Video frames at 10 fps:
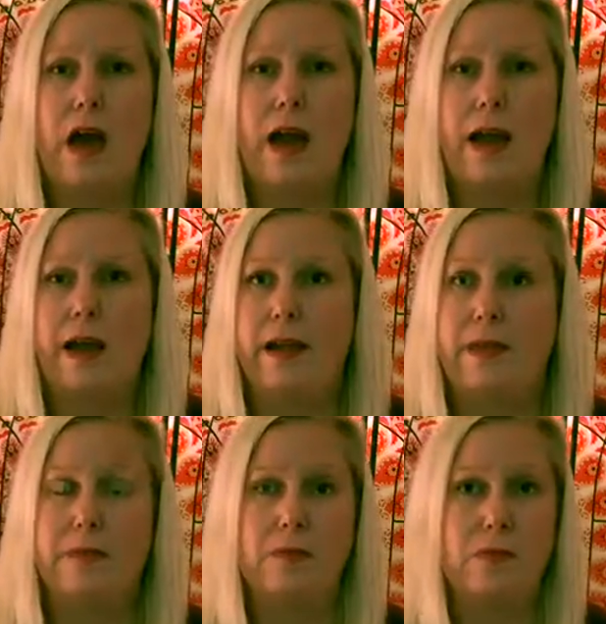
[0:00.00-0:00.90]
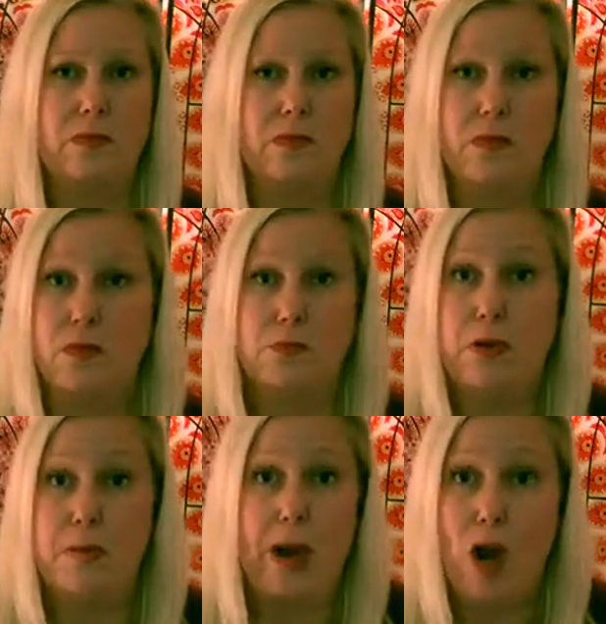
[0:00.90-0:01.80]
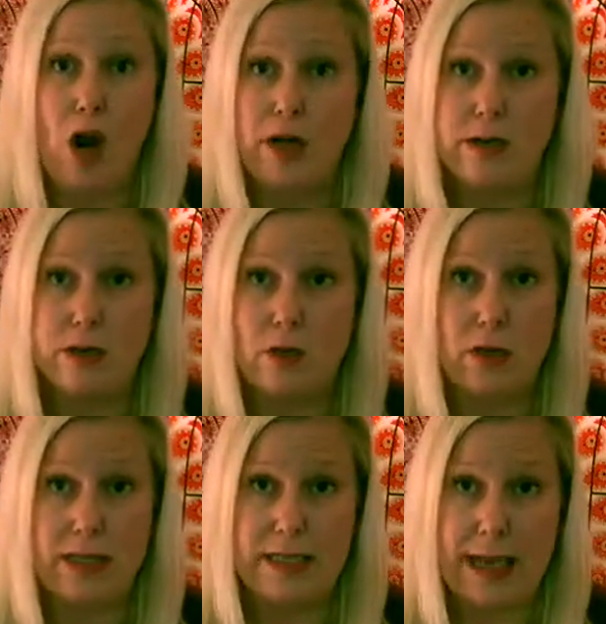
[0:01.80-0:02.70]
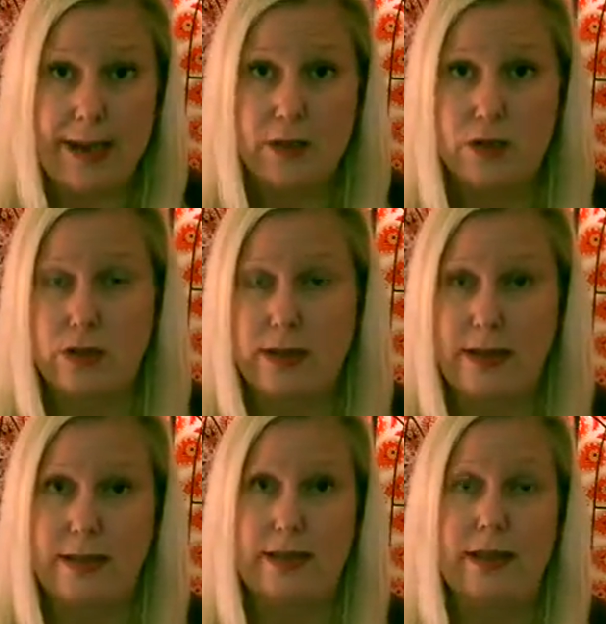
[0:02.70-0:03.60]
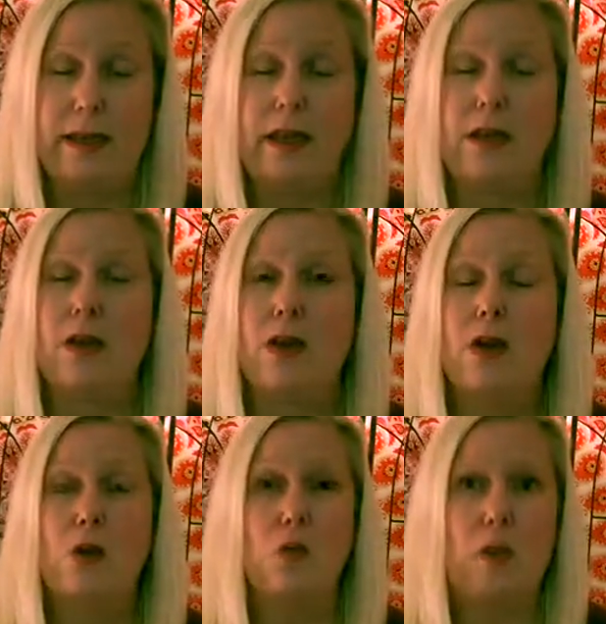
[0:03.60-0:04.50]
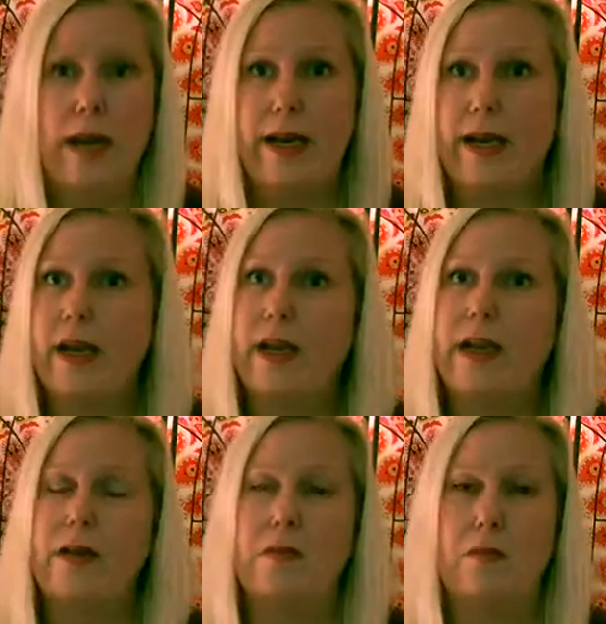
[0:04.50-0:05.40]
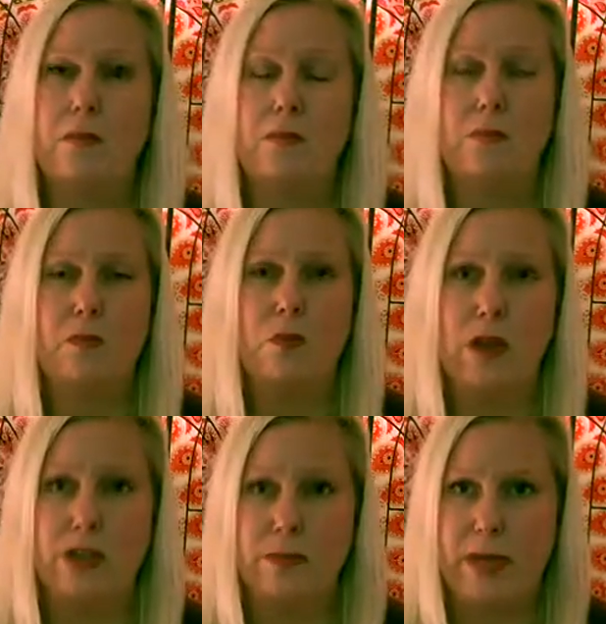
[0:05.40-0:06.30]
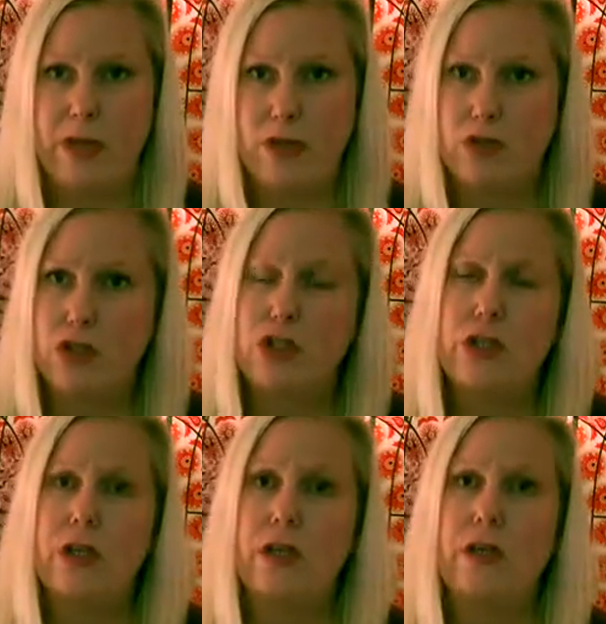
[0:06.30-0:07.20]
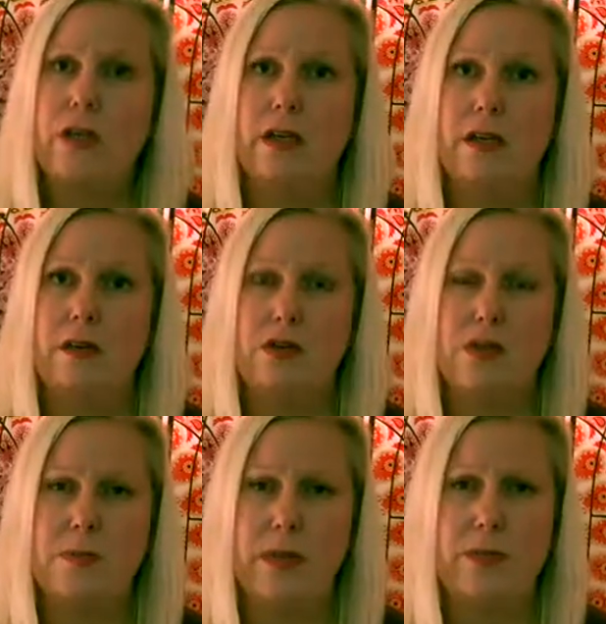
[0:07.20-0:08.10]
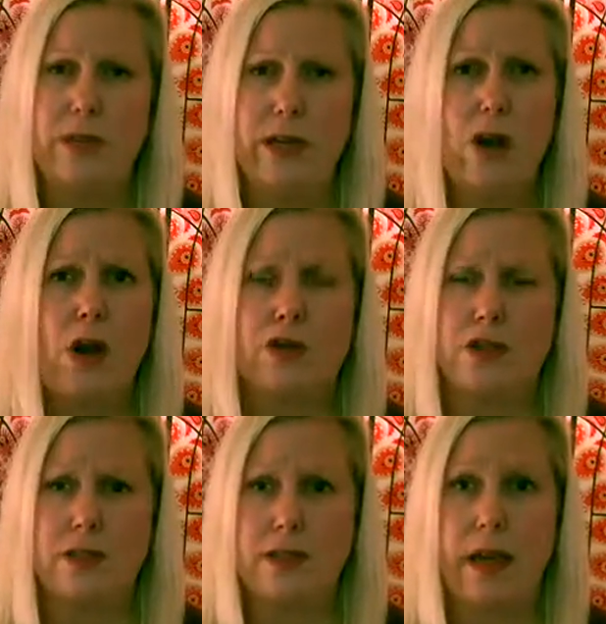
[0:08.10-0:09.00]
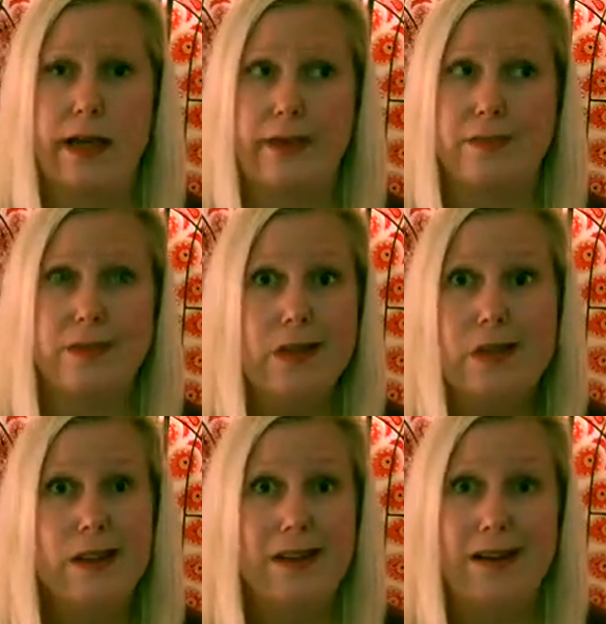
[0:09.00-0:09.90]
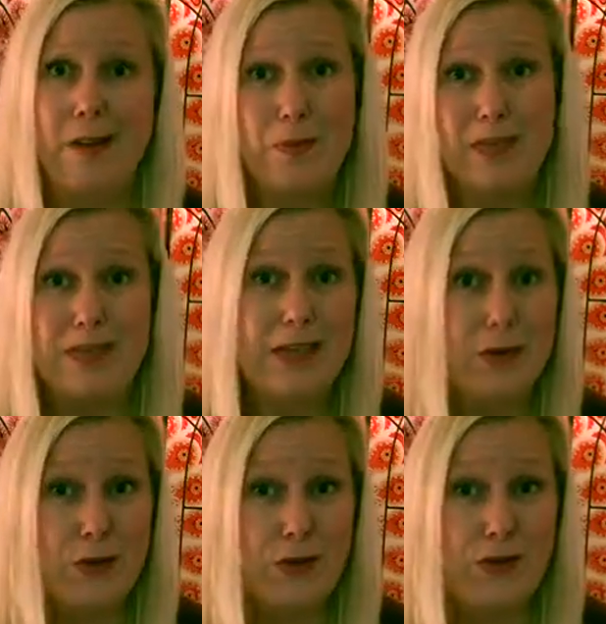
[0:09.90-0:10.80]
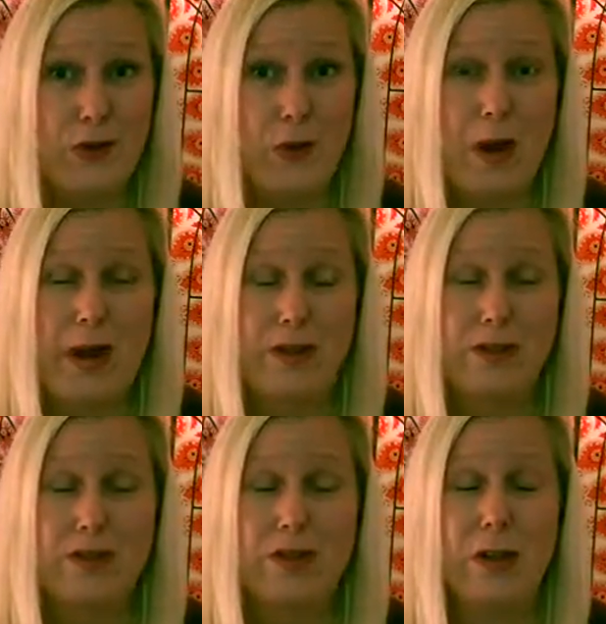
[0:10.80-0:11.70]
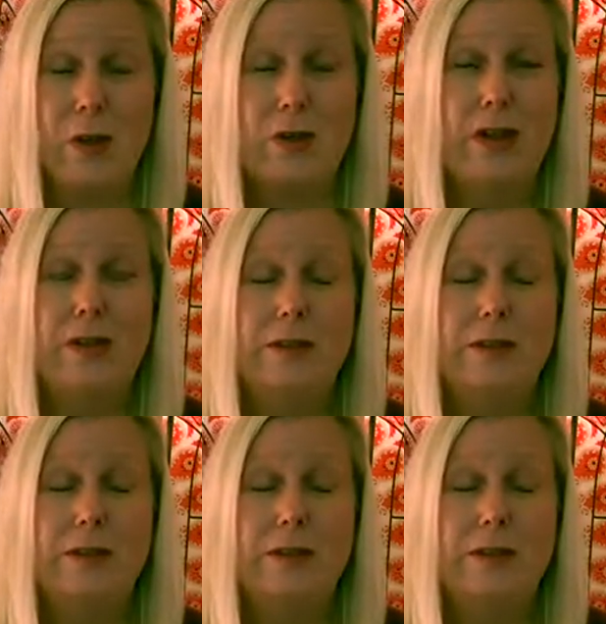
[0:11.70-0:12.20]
I put my heart and soul into exercising and running and watching my nutrition and just being very conscious. I had not been single for a while, so